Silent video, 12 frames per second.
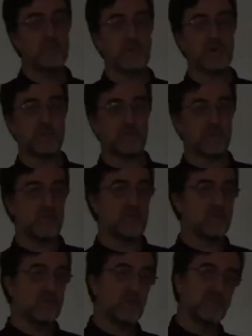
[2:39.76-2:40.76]
part of the,
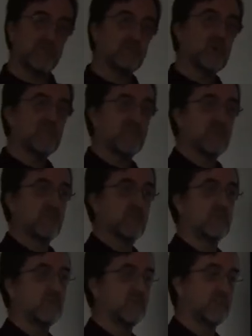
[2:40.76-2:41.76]
of, of the process is
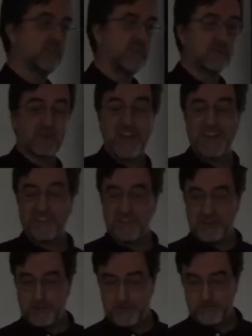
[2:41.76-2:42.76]
called a secret
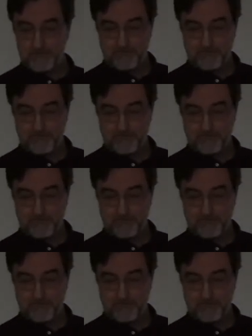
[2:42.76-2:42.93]
handshake.